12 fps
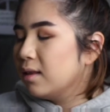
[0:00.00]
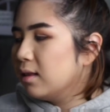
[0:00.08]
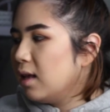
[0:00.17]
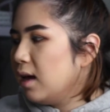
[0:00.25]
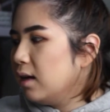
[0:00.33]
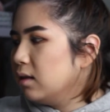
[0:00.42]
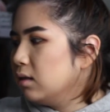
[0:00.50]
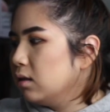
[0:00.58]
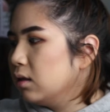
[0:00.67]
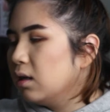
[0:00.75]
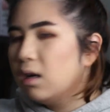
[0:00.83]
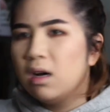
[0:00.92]
Then,
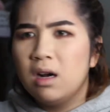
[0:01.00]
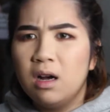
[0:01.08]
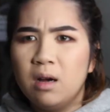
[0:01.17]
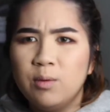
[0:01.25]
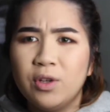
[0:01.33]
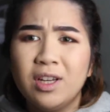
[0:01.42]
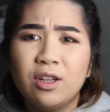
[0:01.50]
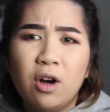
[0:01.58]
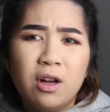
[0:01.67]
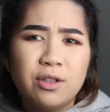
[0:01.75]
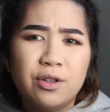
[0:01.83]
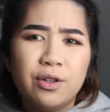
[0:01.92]
you can
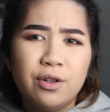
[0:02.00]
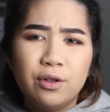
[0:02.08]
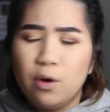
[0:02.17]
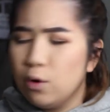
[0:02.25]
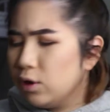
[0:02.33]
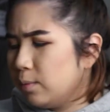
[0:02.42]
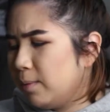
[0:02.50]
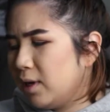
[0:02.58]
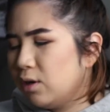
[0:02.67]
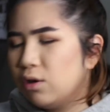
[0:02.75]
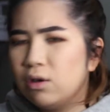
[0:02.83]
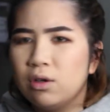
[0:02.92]
contour your nose,
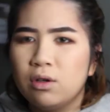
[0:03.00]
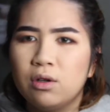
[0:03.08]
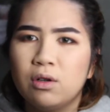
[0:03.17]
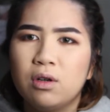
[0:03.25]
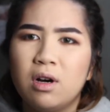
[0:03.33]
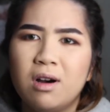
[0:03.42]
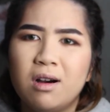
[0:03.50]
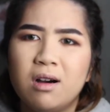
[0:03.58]
pero,